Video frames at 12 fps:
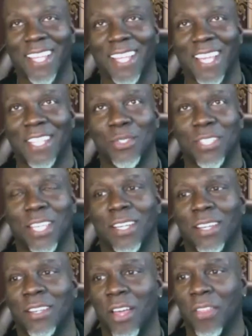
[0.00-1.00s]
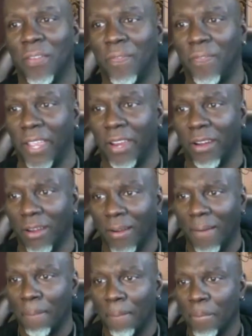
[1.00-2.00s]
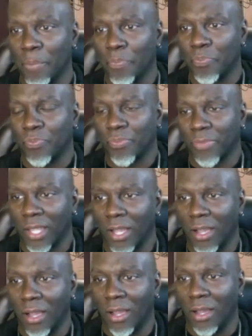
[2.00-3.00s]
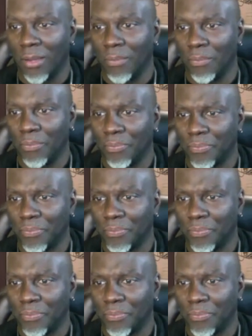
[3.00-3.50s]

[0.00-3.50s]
and you said another fear. Um,